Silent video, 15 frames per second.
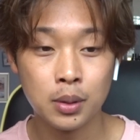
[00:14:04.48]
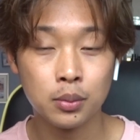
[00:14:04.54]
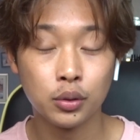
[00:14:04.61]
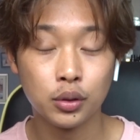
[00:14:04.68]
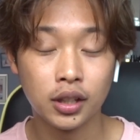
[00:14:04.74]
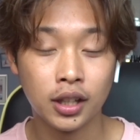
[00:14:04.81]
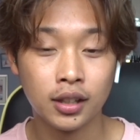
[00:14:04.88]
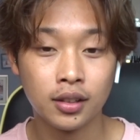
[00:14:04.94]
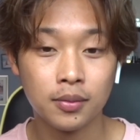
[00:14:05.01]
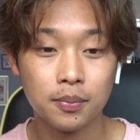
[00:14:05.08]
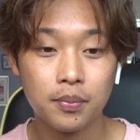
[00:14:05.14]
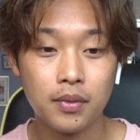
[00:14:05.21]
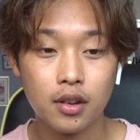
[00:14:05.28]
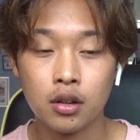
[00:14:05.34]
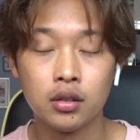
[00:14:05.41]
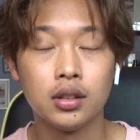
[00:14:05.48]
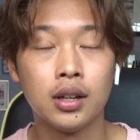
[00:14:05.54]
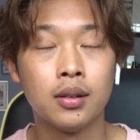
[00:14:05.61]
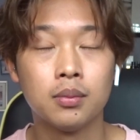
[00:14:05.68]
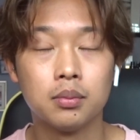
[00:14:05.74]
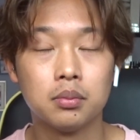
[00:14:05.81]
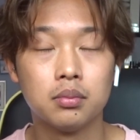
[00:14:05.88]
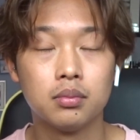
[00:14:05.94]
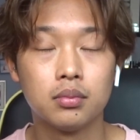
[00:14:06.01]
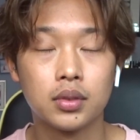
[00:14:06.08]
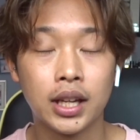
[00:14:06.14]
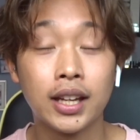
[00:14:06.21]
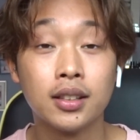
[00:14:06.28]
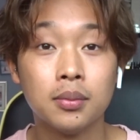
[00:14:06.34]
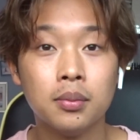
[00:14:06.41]
on Road to Kingdom, or
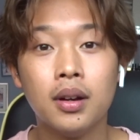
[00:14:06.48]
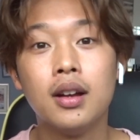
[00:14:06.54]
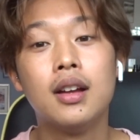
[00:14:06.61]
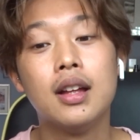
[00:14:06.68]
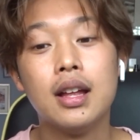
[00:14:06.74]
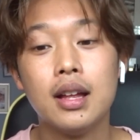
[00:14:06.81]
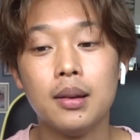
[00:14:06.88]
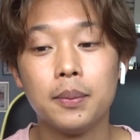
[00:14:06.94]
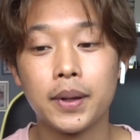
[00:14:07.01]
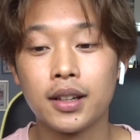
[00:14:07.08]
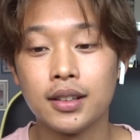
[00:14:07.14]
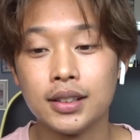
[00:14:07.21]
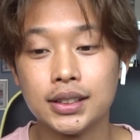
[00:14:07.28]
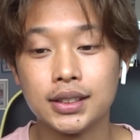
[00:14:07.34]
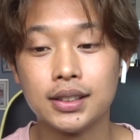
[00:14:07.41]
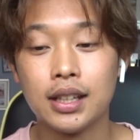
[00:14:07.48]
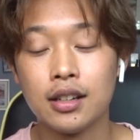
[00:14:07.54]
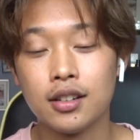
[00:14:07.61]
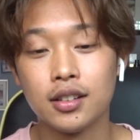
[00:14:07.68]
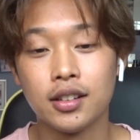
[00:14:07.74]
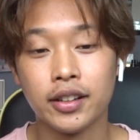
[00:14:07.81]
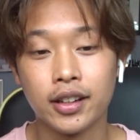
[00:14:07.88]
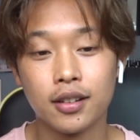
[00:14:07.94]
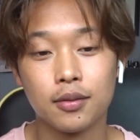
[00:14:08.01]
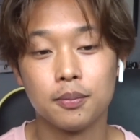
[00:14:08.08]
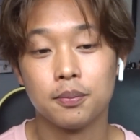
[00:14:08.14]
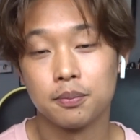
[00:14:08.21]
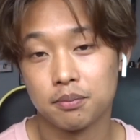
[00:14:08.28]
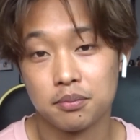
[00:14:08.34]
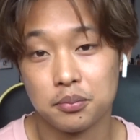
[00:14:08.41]
Kingdom, because they're like,
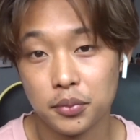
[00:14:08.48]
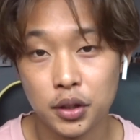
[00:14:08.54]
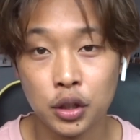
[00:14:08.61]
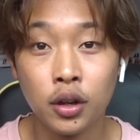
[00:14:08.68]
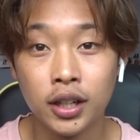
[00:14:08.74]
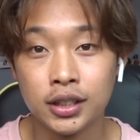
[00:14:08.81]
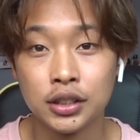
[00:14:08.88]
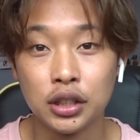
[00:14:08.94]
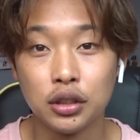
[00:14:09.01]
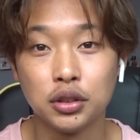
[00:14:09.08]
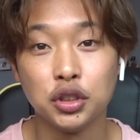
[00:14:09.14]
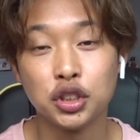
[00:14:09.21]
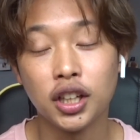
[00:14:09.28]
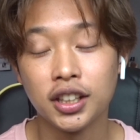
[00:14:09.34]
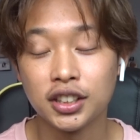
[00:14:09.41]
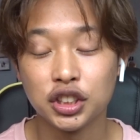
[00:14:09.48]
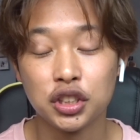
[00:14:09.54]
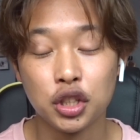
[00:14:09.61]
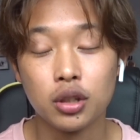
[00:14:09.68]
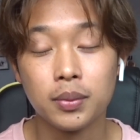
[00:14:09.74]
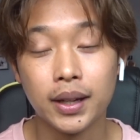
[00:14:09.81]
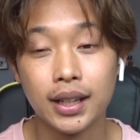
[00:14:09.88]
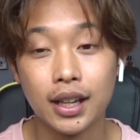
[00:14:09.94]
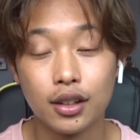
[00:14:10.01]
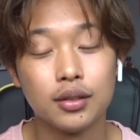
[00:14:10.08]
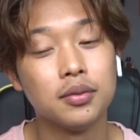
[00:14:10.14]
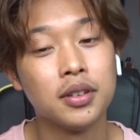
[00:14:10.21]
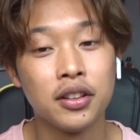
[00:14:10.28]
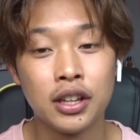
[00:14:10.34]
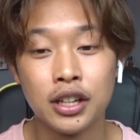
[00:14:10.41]
you guys should know by now
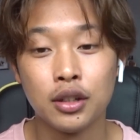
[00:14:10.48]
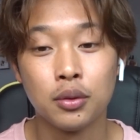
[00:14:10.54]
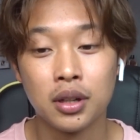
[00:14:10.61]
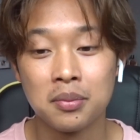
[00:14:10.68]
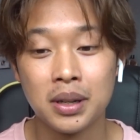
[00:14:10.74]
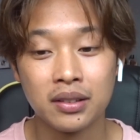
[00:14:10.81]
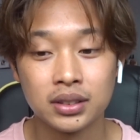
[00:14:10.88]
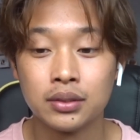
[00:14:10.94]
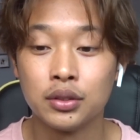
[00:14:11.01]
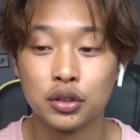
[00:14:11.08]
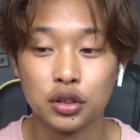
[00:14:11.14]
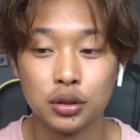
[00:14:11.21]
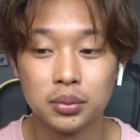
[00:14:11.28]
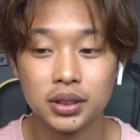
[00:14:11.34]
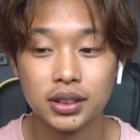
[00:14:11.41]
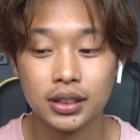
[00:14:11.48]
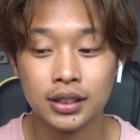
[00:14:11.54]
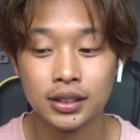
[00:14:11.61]
that they are one of my favorite groups.